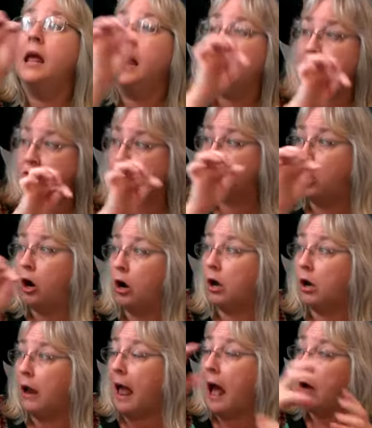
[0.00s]
its
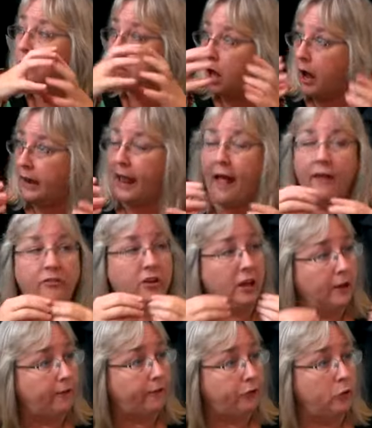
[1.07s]
dark outline, as
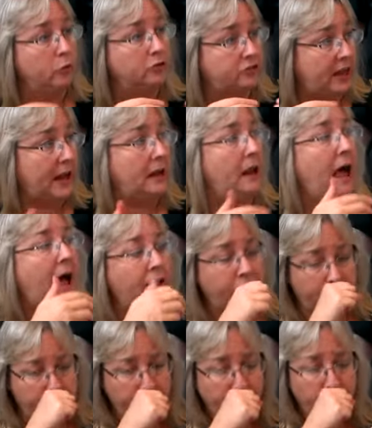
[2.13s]
if you were stained glass
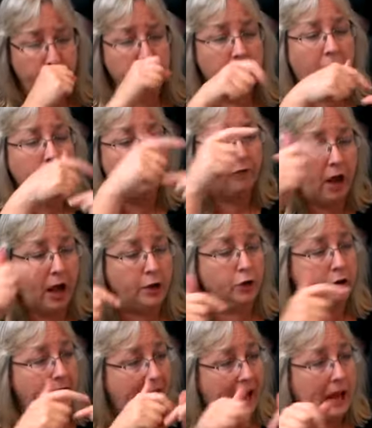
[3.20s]
and you've got your
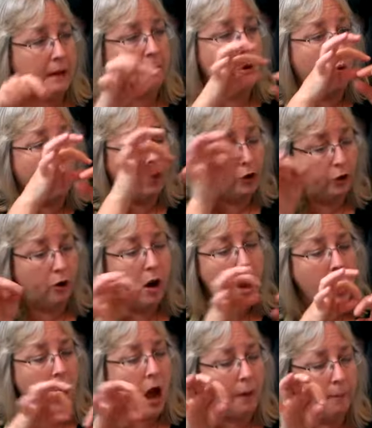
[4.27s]
cane or your
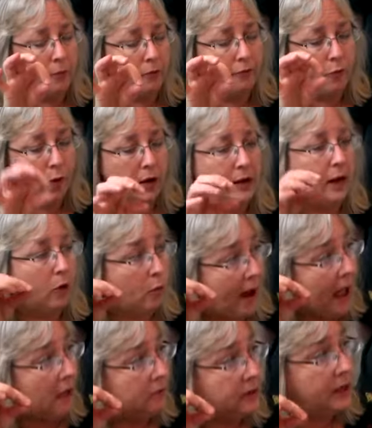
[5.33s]
copper foiling
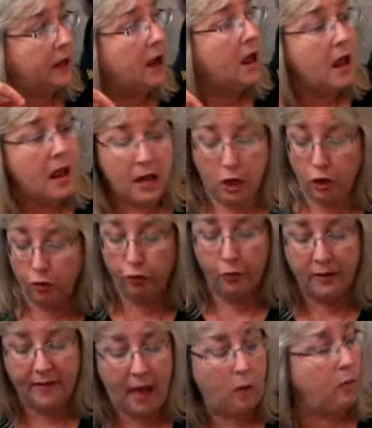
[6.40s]
around it. You're
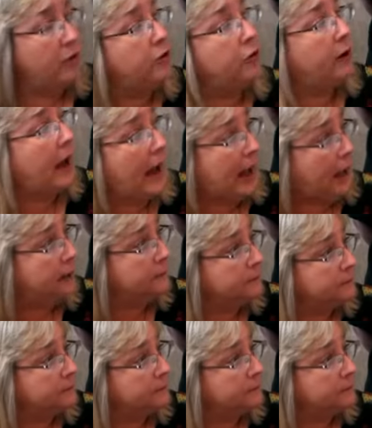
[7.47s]
doing that with your cane.